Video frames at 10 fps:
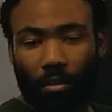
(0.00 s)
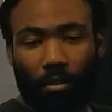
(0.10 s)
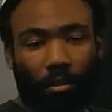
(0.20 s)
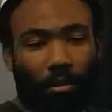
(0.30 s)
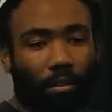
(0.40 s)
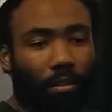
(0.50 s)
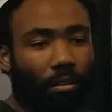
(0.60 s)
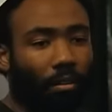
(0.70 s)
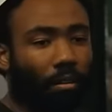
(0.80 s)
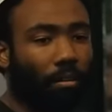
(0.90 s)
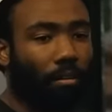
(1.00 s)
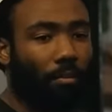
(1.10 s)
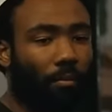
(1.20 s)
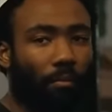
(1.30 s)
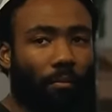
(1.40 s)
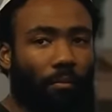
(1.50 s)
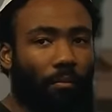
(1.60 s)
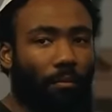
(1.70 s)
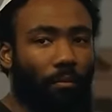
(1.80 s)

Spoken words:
Nothing is said.